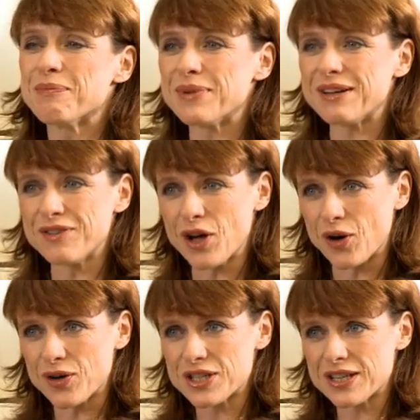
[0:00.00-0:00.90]
But if
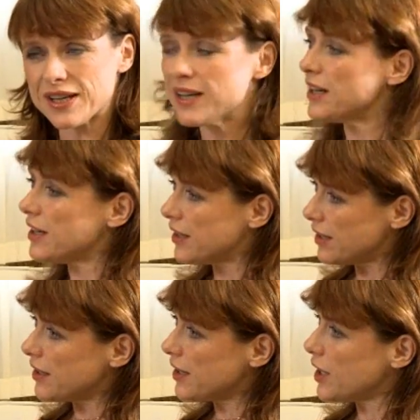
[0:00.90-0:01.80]
not,
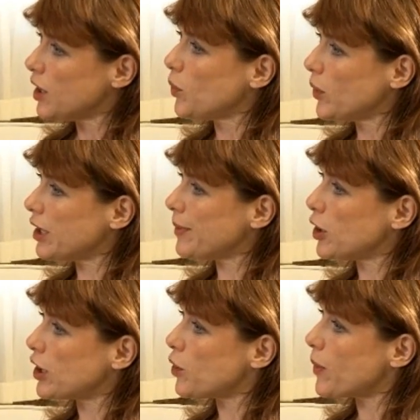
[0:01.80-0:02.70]
we're going to be
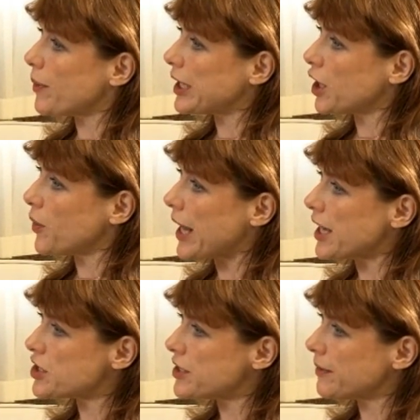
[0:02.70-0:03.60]
looking at where we can go next.